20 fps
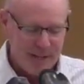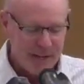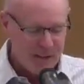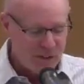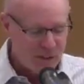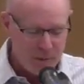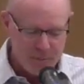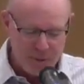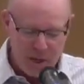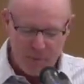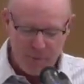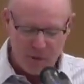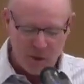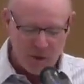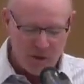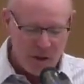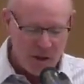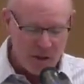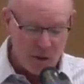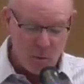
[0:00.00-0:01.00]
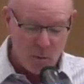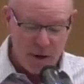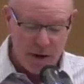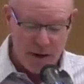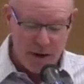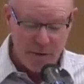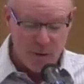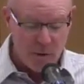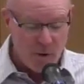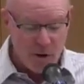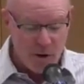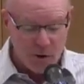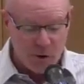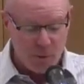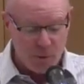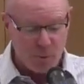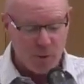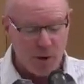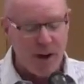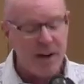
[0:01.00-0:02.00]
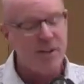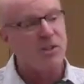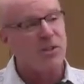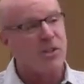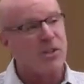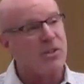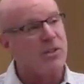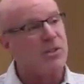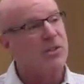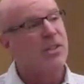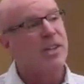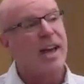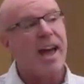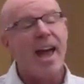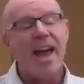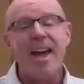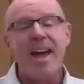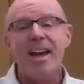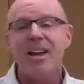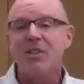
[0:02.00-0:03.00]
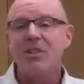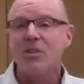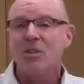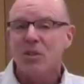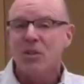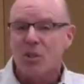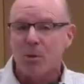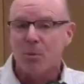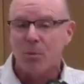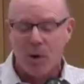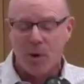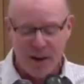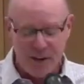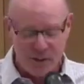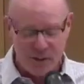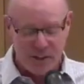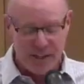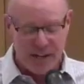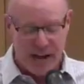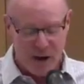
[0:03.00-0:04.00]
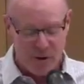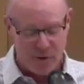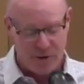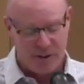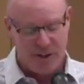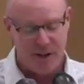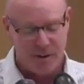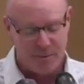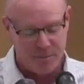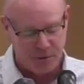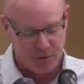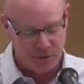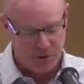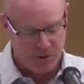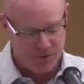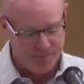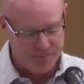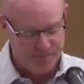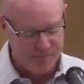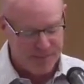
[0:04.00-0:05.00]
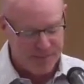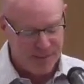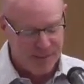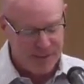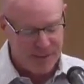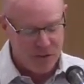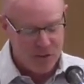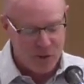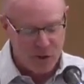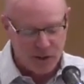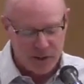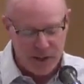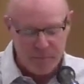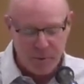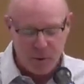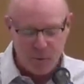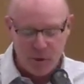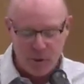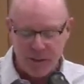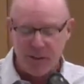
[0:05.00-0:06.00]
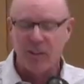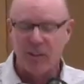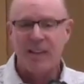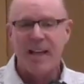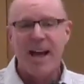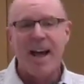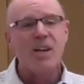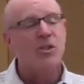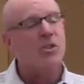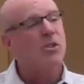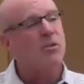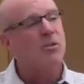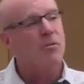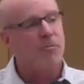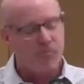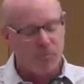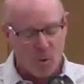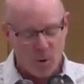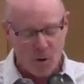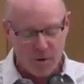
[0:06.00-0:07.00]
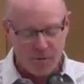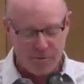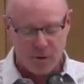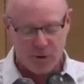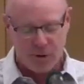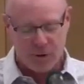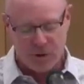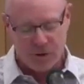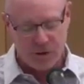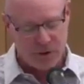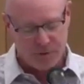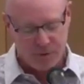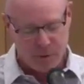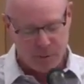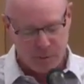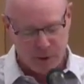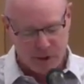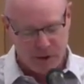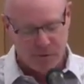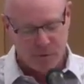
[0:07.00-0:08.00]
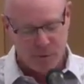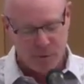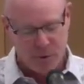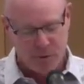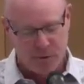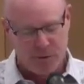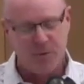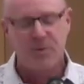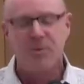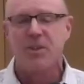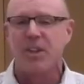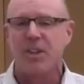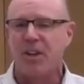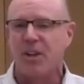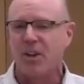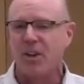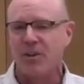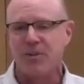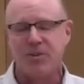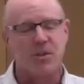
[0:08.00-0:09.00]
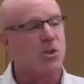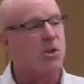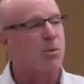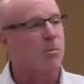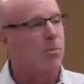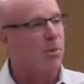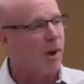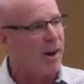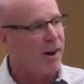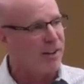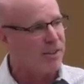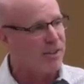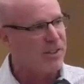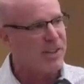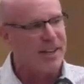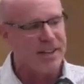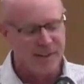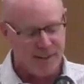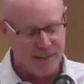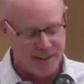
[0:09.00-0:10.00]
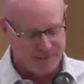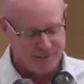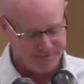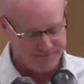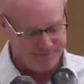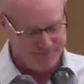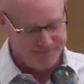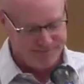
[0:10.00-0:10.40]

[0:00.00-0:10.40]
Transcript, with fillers: And sometimes along the way, there are surprises and surprising outcomes. So let me read the last four verses of the book of Ruth to hear the surprise ending.